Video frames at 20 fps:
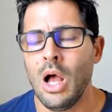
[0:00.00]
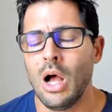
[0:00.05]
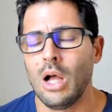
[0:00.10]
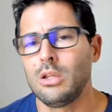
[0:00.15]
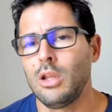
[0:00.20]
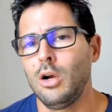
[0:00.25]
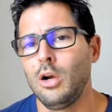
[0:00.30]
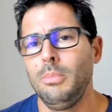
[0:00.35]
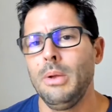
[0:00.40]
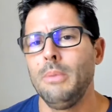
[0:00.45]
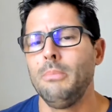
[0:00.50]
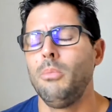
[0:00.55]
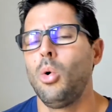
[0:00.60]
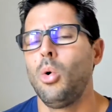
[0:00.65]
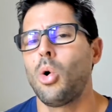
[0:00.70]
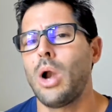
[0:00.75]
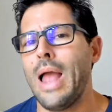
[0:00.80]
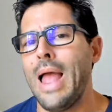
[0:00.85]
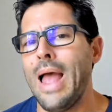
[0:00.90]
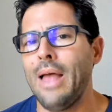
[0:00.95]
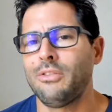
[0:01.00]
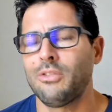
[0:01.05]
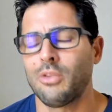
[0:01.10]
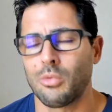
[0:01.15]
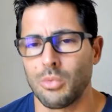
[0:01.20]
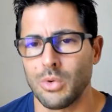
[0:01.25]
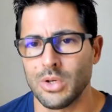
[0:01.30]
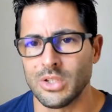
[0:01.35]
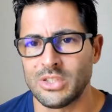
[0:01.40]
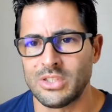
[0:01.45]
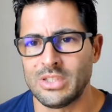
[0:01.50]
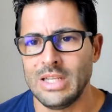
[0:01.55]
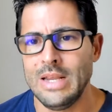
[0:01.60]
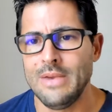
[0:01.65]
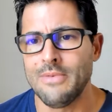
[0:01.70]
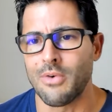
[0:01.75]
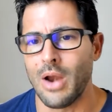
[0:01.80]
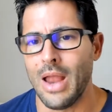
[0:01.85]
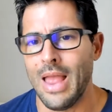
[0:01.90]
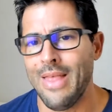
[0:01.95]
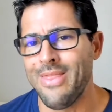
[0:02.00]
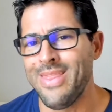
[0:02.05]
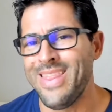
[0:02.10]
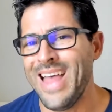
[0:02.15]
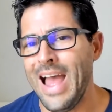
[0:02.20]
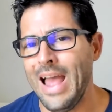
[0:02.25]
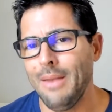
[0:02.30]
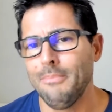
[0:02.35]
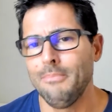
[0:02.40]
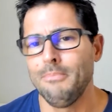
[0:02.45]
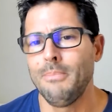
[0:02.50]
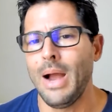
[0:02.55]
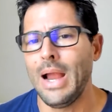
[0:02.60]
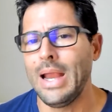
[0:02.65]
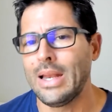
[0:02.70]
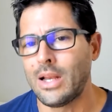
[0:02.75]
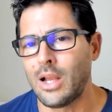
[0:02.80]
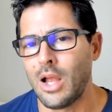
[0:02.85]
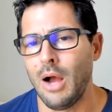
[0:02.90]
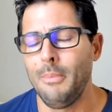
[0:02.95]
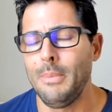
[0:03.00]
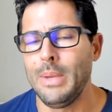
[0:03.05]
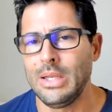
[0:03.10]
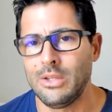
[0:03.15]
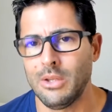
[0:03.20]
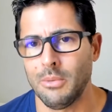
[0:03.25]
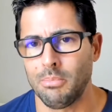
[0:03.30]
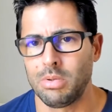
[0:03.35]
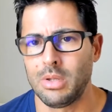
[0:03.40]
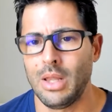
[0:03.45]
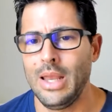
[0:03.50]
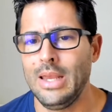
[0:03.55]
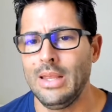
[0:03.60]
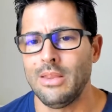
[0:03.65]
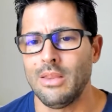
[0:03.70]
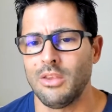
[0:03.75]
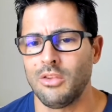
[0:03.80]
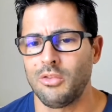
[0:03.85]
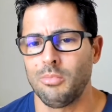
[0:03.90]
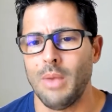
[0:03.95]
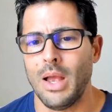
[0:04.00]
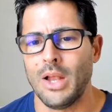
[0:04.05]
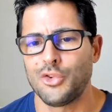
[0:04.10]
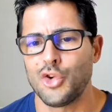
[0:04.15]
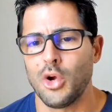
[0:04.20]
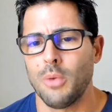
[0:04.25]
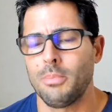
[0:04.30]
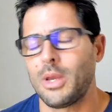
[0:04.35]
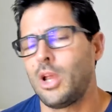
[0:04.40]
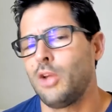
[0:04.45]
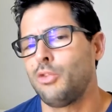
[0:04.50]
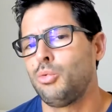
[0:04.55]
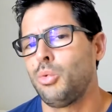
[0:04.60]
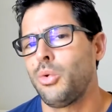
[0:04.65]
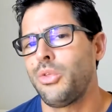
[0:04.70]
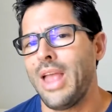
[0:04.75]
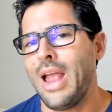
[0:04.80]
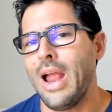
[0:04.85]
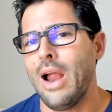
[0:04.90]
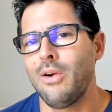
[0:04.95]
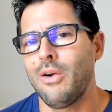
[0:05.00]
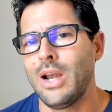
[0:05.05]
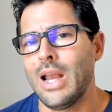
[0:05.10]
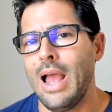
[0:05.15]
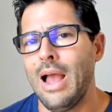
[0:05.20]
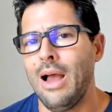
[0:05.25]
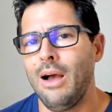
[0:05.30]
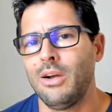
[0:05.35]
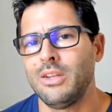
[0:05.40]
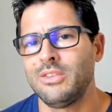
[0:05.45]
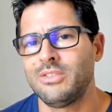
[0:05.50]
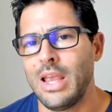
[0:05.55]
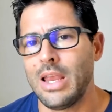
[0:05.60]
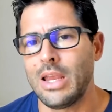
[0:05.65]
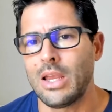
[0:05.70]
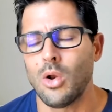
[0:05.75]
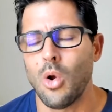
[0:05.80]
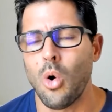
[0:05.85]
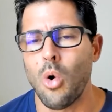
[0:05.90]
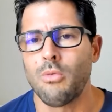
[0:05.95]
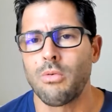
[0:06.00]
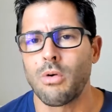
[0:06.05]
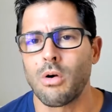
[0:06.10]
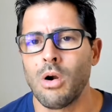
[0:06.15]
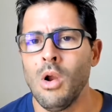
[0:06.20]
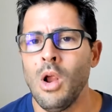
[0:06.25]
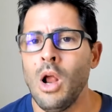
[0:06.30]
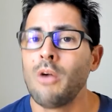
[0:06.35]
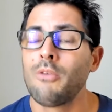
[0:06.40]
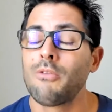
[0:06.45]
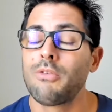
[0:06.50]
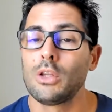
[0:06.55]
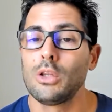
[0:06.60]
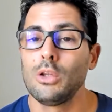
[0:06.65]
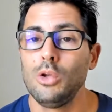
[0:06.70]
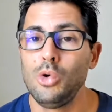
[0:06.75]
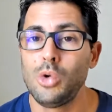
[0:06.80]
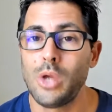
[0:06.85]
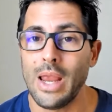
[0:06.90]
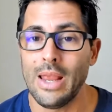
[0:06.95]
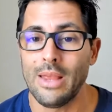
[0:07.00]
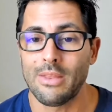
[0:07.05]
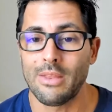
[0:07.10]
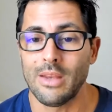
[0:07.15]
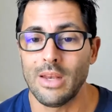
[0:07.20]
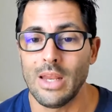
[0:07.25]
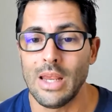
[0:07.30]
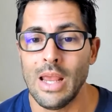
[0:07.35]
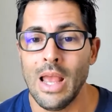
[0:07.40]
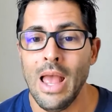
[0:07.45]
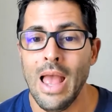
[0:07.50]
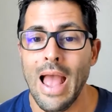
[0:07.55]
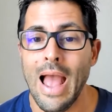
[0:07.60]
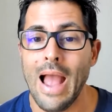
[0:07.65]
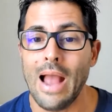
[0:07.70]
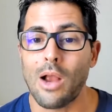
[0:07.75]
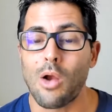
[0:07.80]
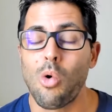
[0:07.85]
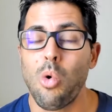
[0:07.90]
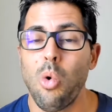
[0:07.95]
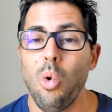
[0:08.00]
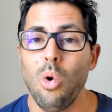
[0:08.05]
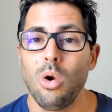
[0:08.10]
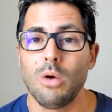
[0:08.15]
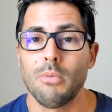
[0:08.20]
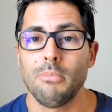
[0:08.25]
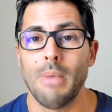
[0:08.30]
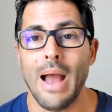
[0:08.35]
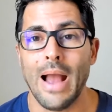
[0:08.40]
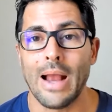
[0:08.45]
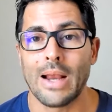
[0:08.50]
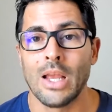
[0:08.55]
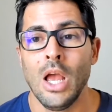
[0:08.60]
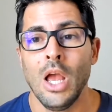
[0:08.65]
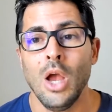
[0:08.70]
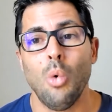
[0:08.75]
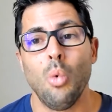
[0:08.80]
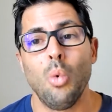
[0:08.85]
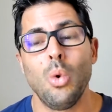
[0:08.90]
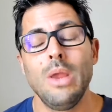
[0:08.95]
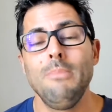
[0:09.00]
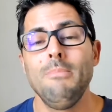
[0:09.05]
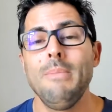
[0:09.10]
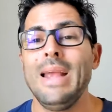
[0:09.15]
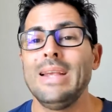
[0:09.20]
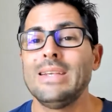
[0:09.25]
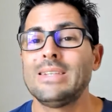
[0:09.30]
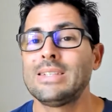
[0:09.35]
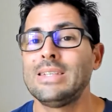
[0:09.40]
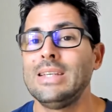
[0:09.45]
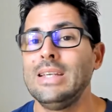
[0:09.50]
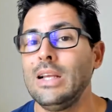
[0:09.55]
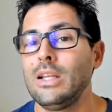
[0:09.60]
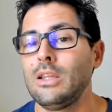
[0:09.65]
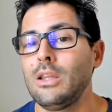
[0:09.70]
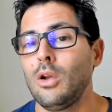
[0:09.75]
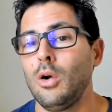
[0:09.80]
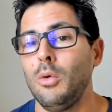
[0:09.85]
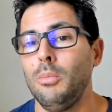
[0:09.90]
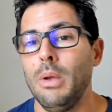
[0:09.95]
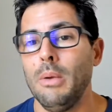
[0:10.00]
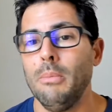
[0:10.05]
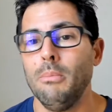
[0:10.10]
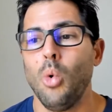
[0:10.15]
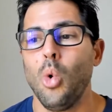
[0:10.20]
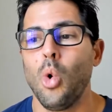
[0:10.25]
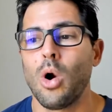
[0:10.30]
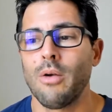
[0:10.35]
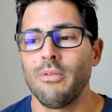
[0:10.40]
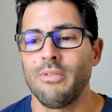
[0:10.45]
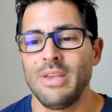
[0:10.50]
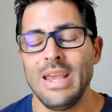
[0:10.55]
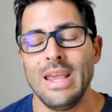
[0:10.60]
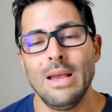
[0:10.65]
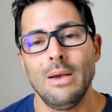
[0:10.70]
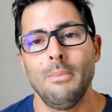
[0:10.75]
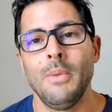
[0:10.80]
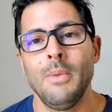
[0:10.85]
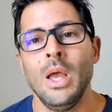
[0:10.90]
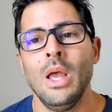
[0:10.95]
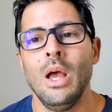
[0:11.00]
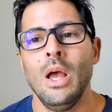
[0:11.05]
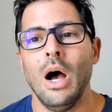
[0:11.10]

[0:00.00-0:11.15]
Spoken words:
a little bit more as a receiver. And that might come into play in this matchup, because with Aaron Allen taking over for Luke Anthony at quarterback, we may see a little bit more of him